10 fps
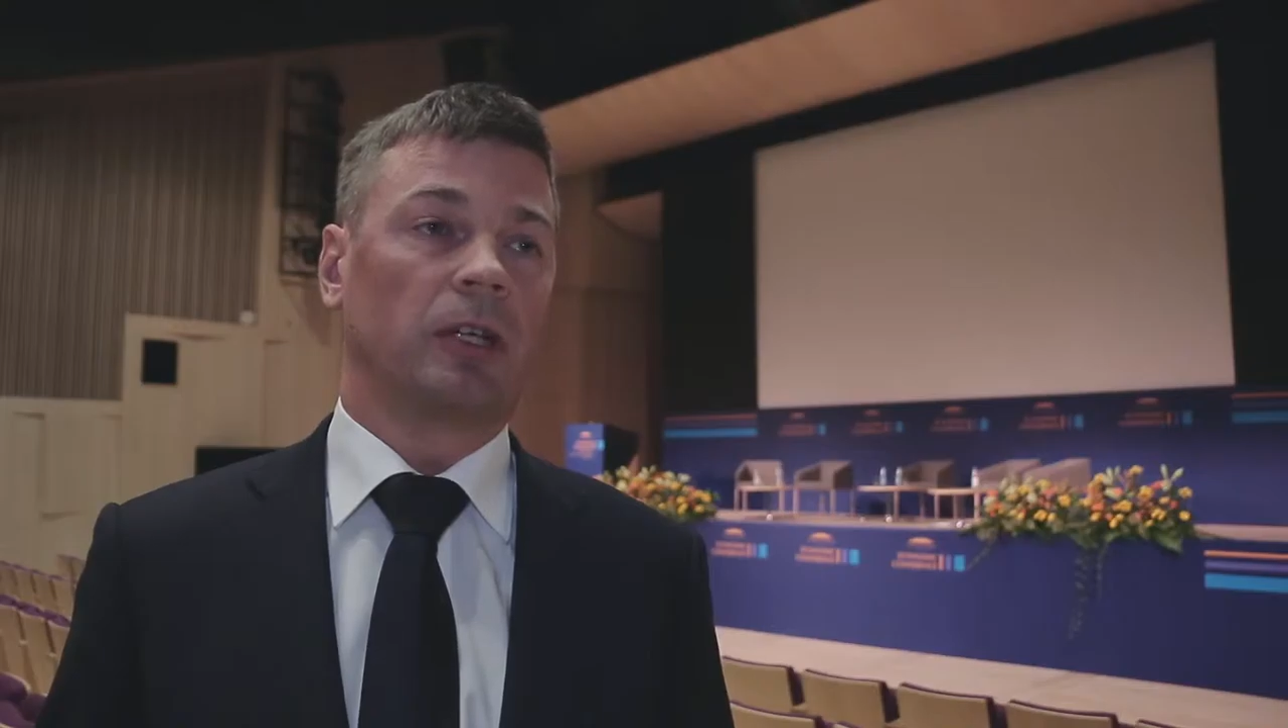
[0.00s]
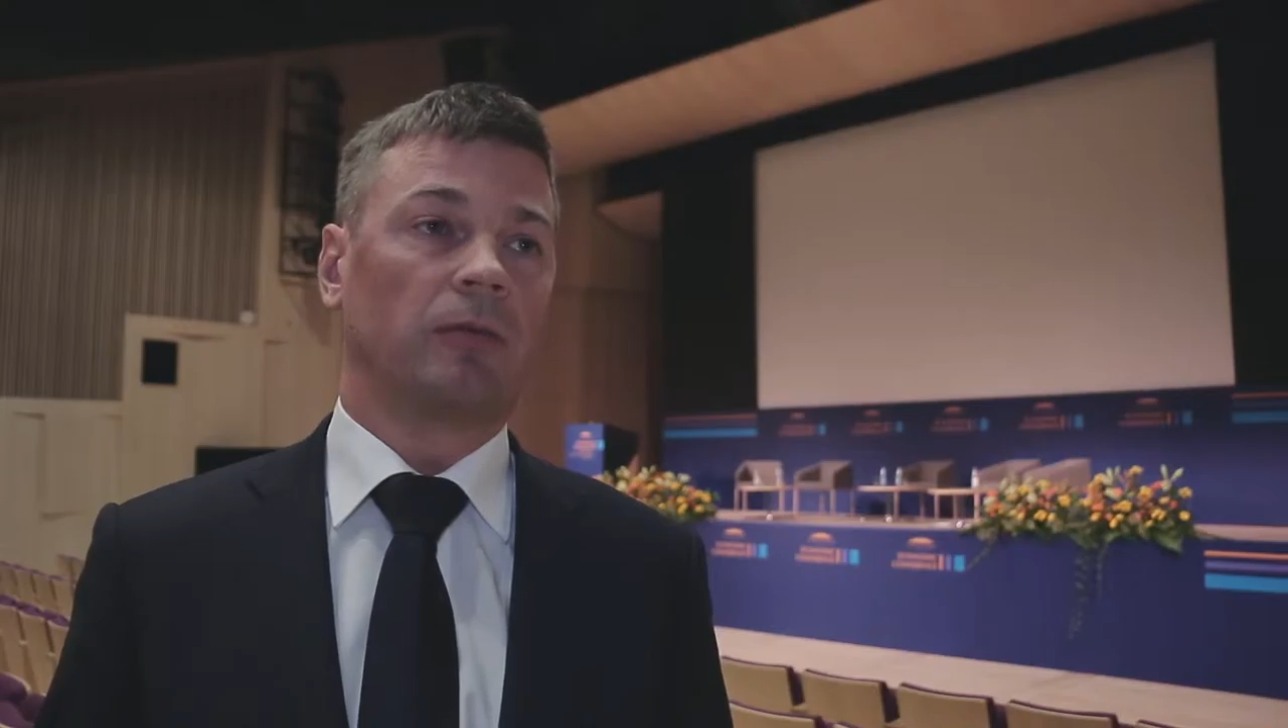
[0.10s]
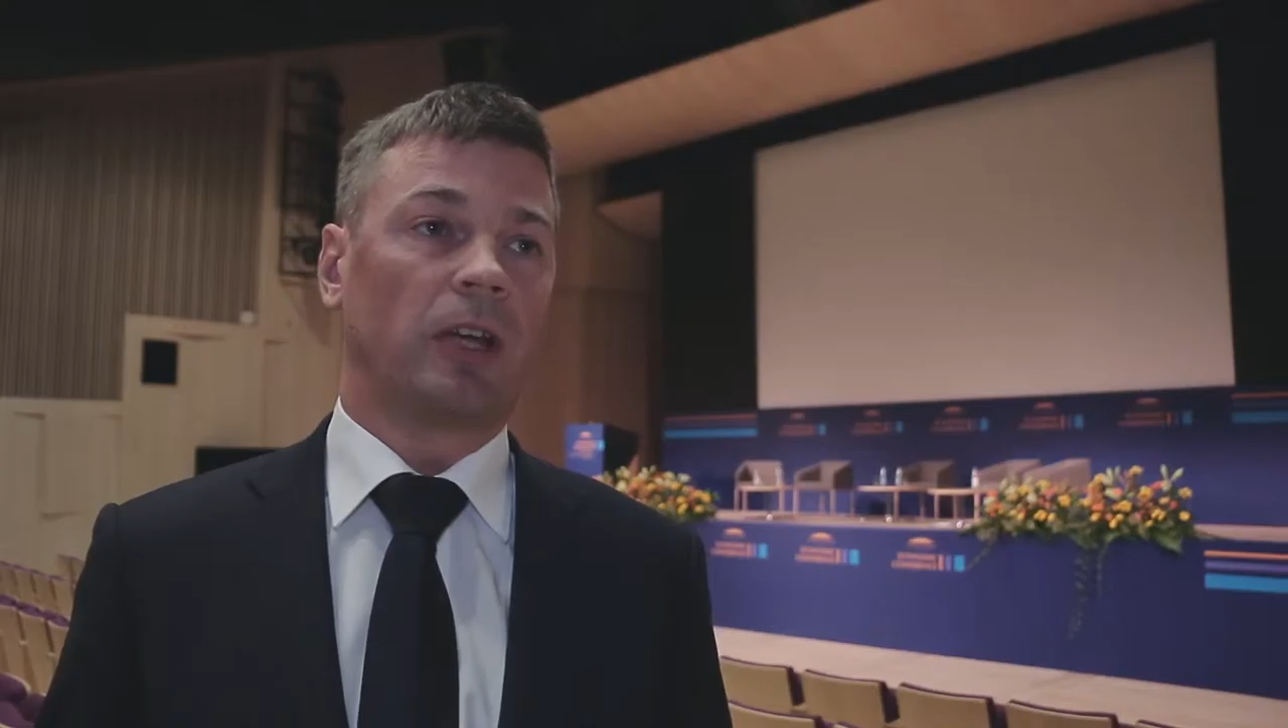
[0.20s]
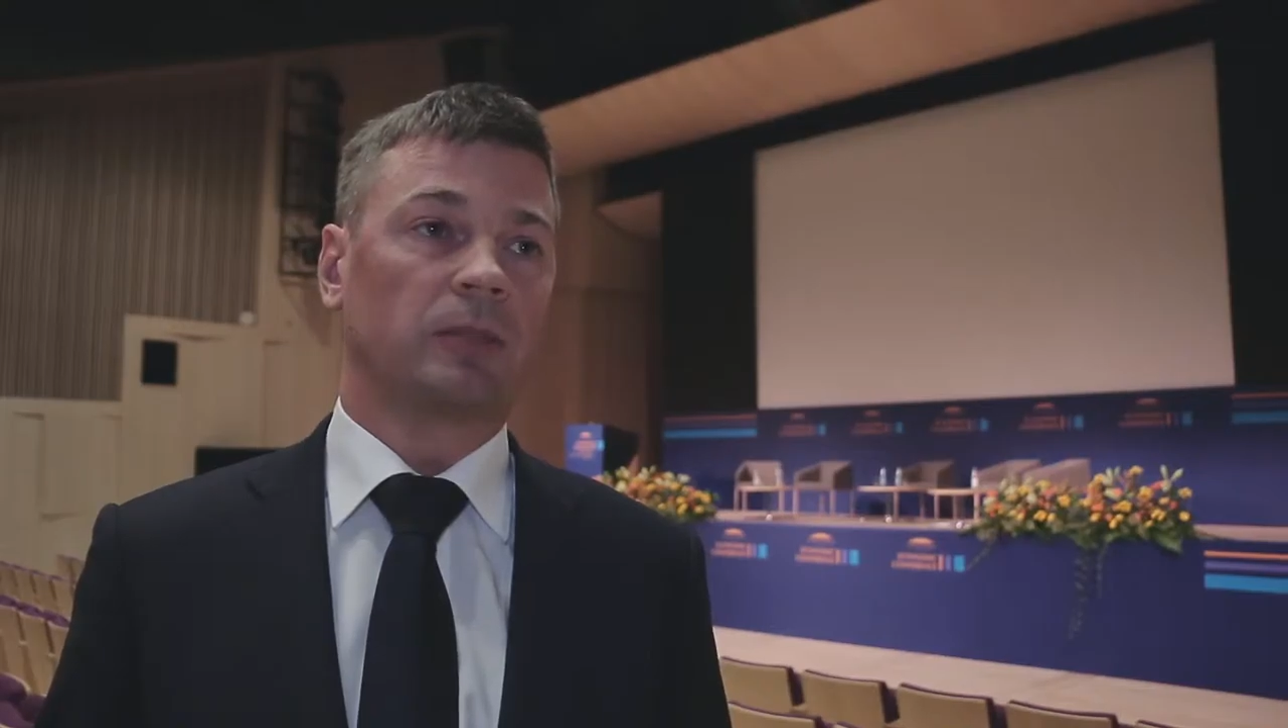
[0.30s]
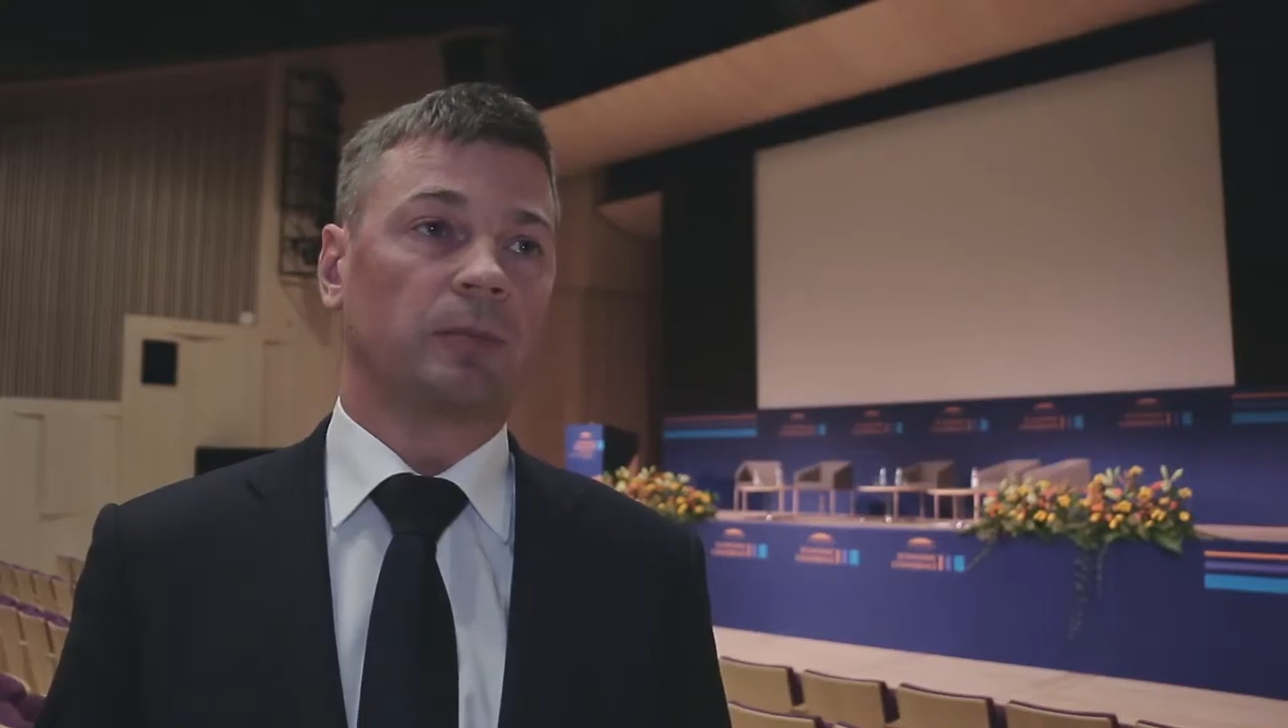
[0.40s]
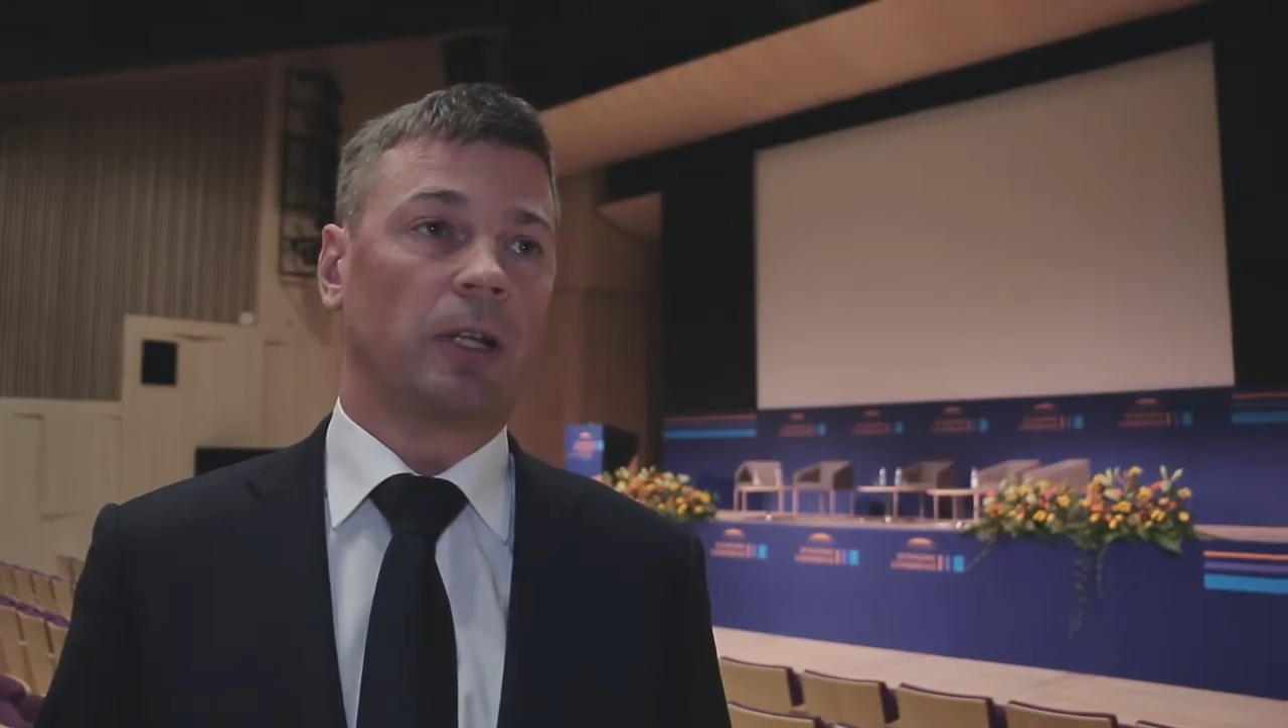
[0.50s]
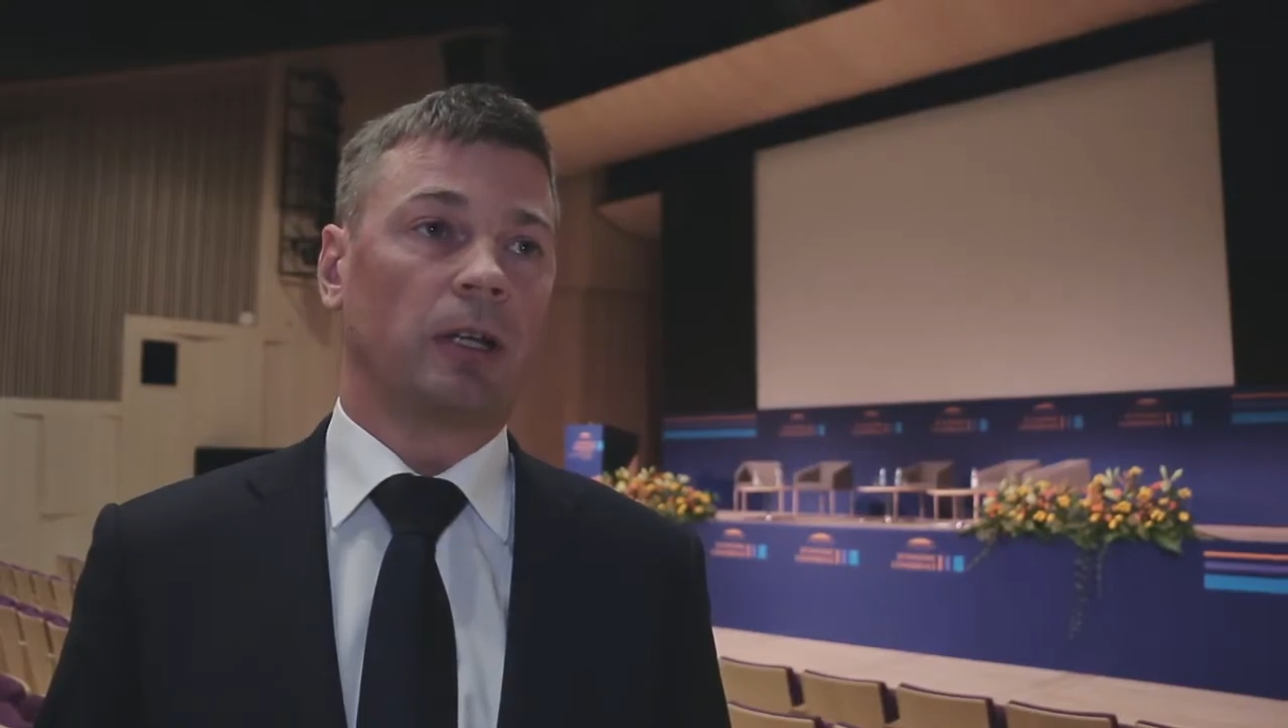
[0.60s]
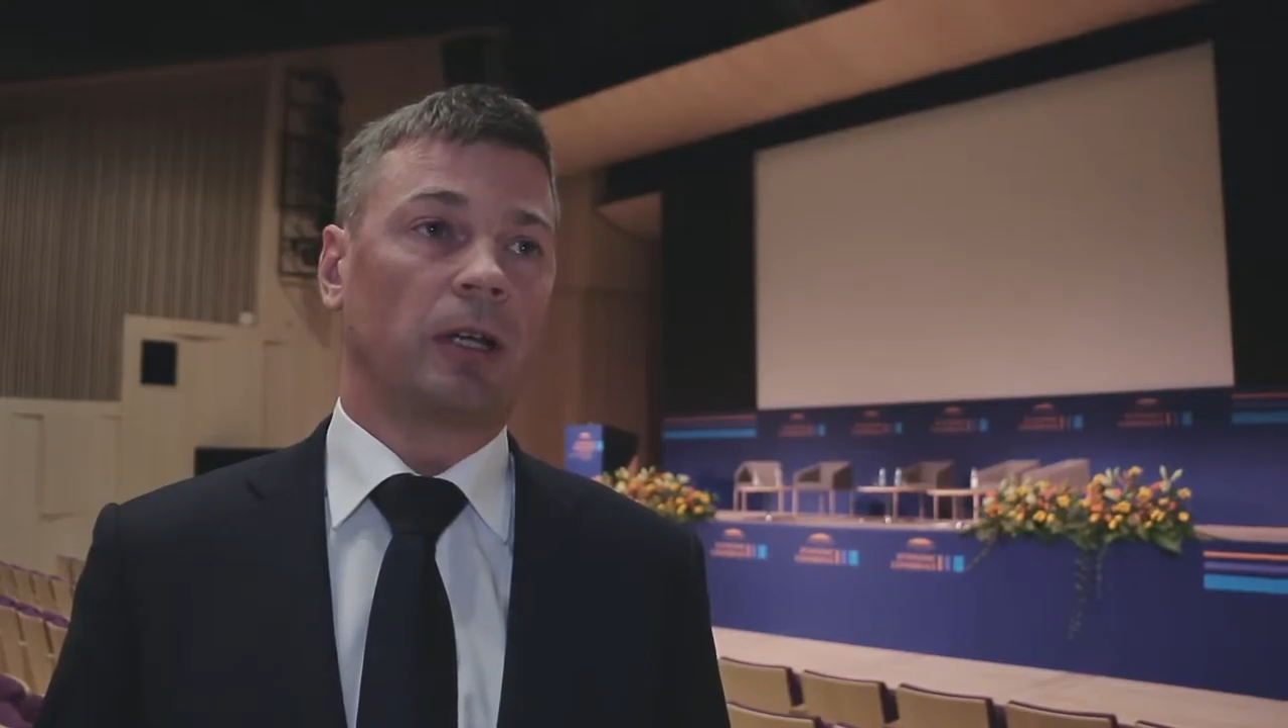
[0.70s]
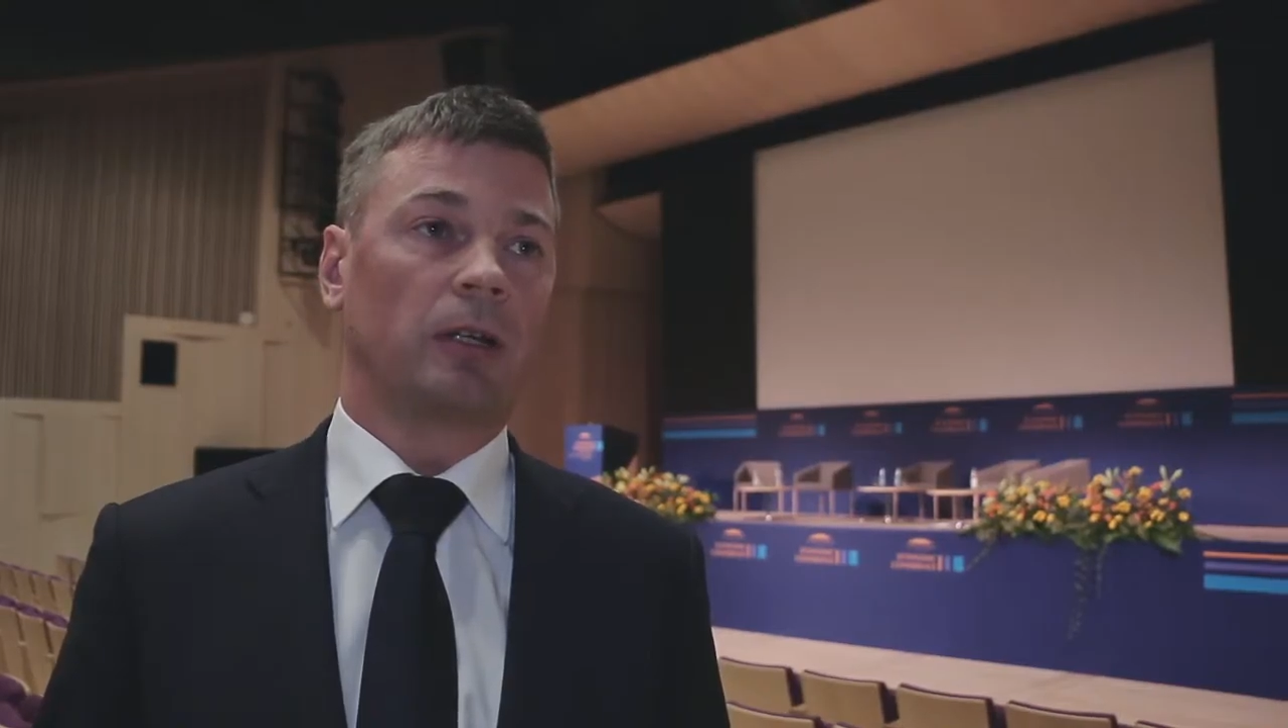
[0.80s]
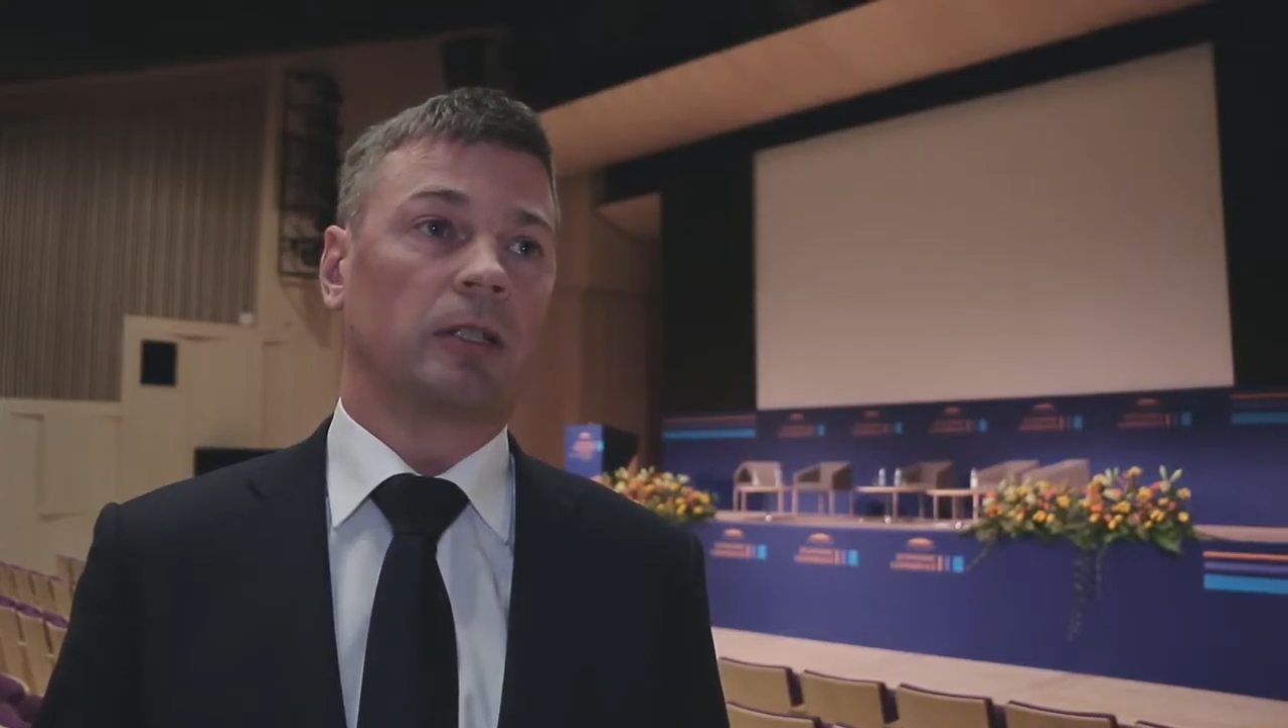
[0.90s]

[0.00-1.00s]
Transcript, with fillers: investment and